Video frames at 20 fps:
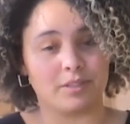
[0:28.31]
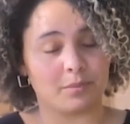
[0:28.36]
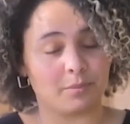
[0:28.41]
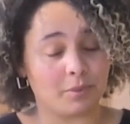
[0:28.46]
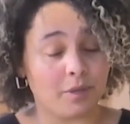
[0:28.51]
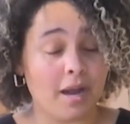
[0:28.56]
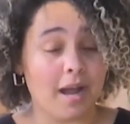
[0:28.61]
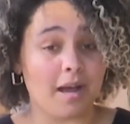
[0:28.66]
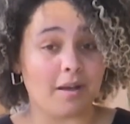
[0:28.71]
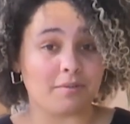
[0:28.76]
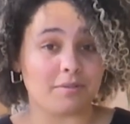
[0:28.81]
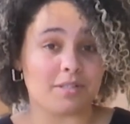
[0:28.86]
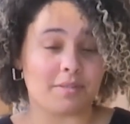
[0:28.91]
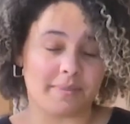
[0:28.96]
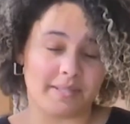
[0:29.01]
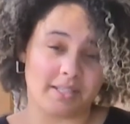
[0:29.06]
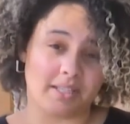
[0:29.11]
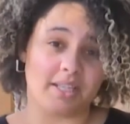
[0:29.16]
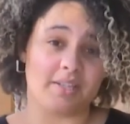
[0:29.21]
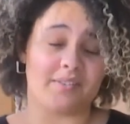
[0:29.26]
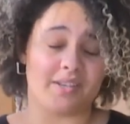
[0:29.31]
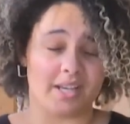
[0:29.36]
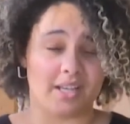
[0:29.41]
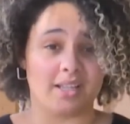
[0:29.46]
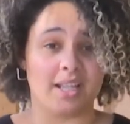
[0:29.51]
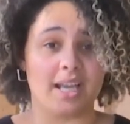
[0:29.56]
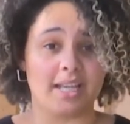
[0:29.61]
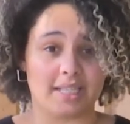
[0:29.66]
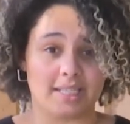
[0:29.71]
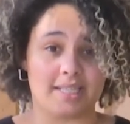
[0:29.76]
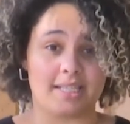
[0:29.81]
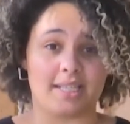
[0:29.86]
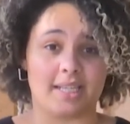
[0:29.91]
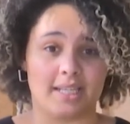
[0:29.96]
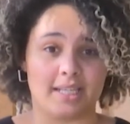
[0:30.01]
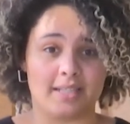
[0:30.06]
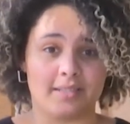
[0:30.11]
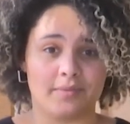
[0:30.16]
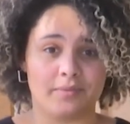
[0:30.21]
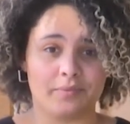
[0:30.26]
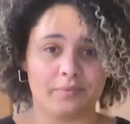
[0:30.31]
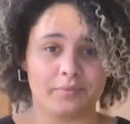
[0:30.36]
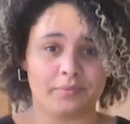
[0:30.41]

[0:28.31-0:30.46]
they're proud to be leaving a legacy.